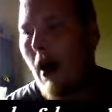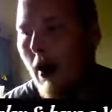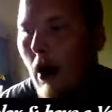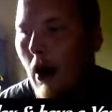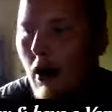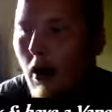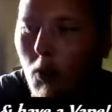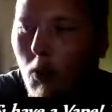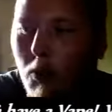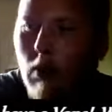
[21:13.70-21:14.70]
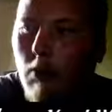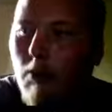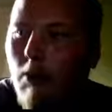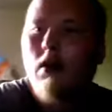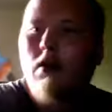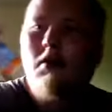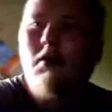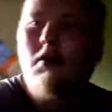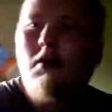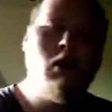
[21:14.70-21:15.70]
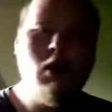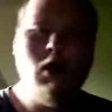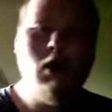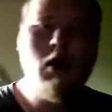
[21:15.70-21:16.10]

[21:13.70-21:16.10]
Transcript: the box up. You know,